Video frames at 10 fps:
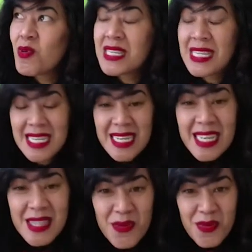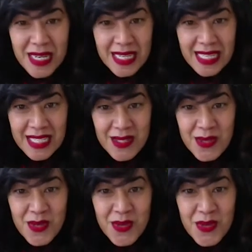dear the work is
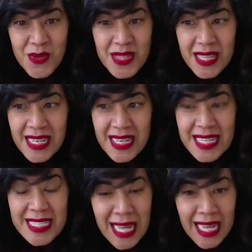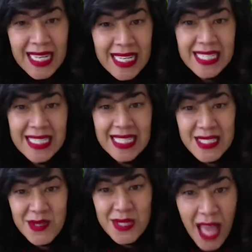to you, the less likely it
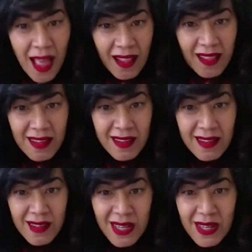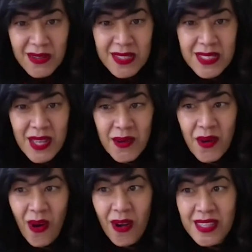is to sell, So
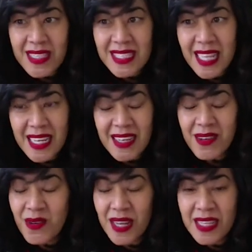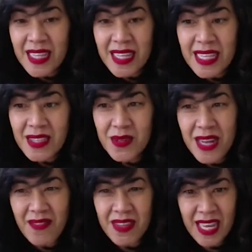art is like quite, and then to
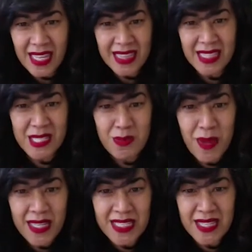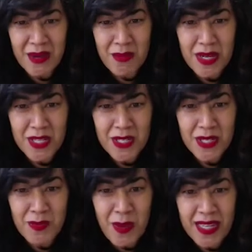navigate the space, the commercial
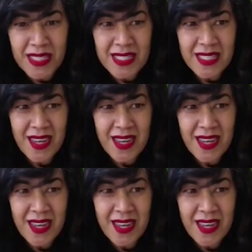space,